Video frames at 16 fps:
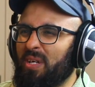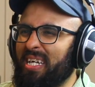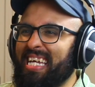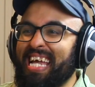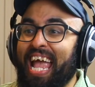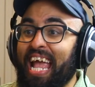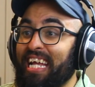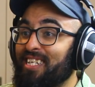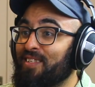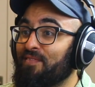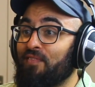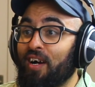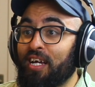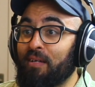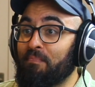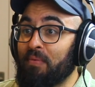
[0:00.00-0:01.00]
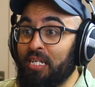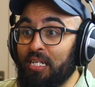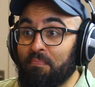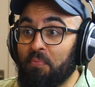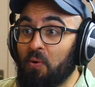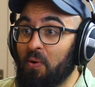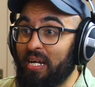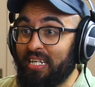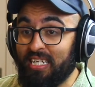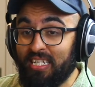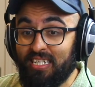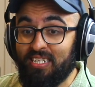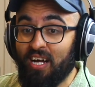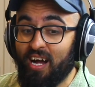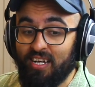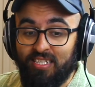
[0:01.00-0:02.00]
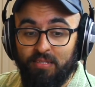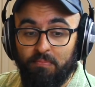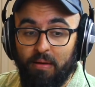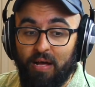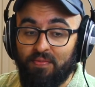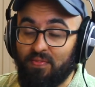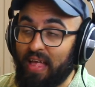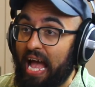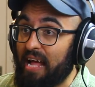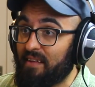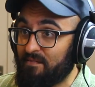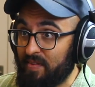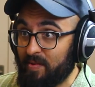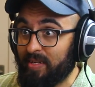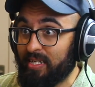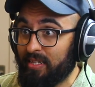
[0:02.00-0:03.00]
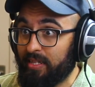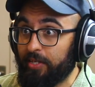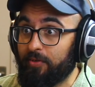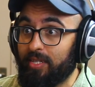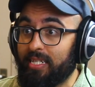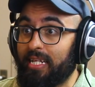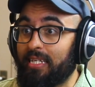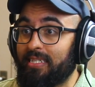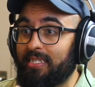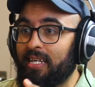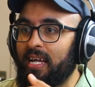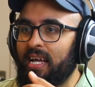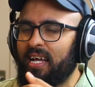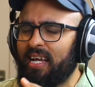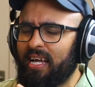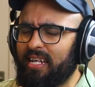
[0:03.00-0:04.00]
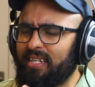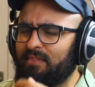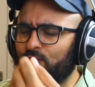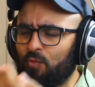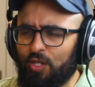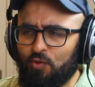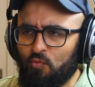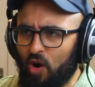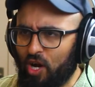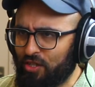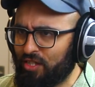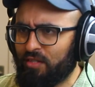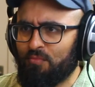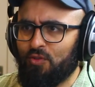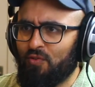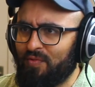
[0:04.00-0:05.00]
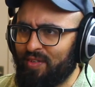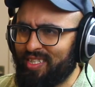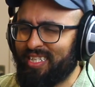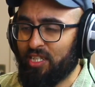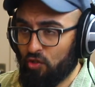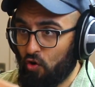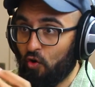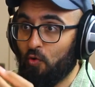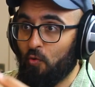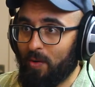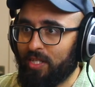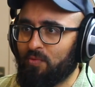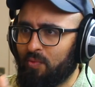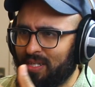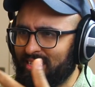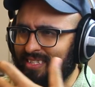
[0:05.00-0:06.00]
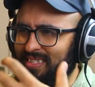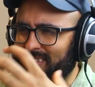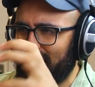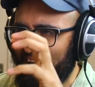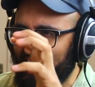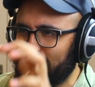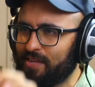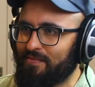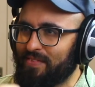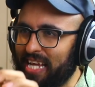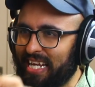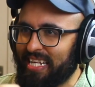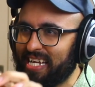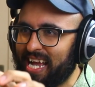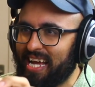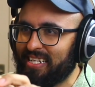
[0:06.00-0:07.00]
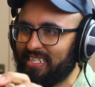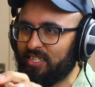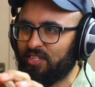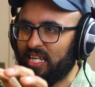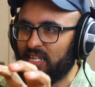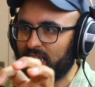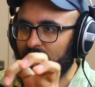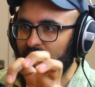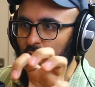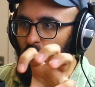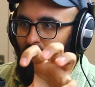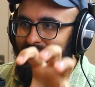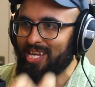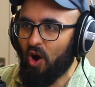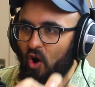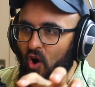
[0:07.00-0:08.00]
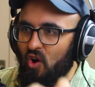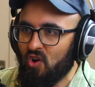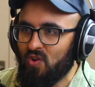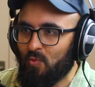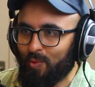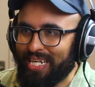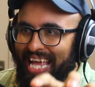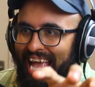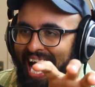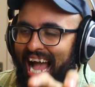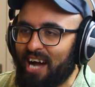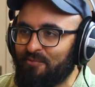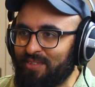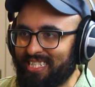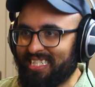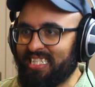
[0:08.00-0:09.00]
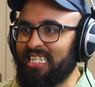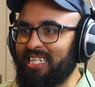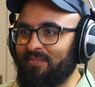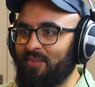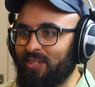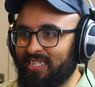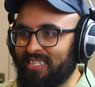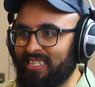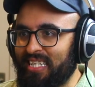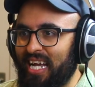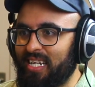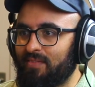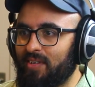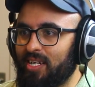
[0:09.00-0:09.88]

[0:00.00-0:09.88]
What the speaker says: He hates fucking people, and he talks about that very clearly. And when you watch his movies, that's always what he's kind of getting at, is that like we have this evil inside of